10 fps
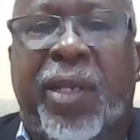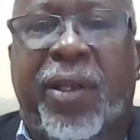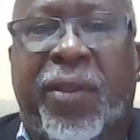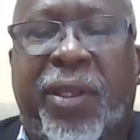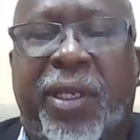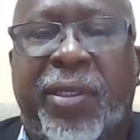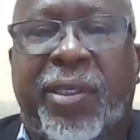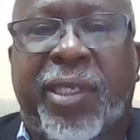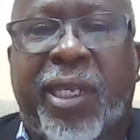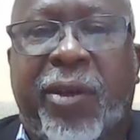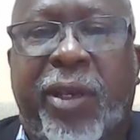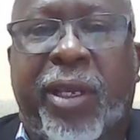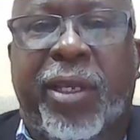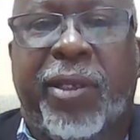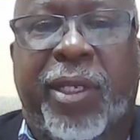Another
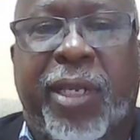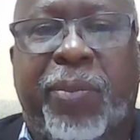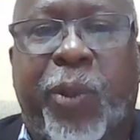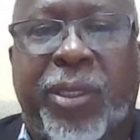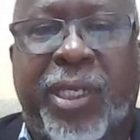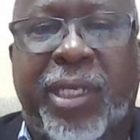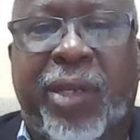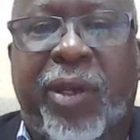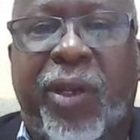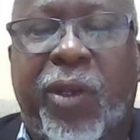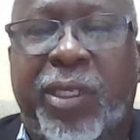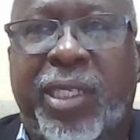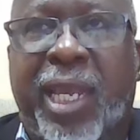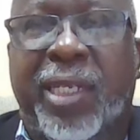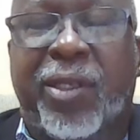area, another important area,
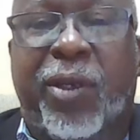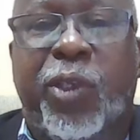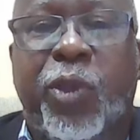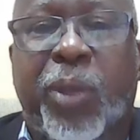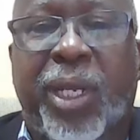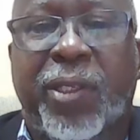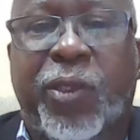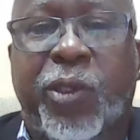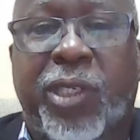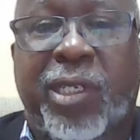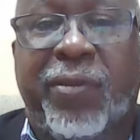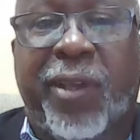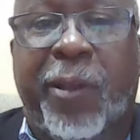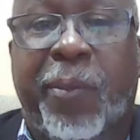looks at our human and social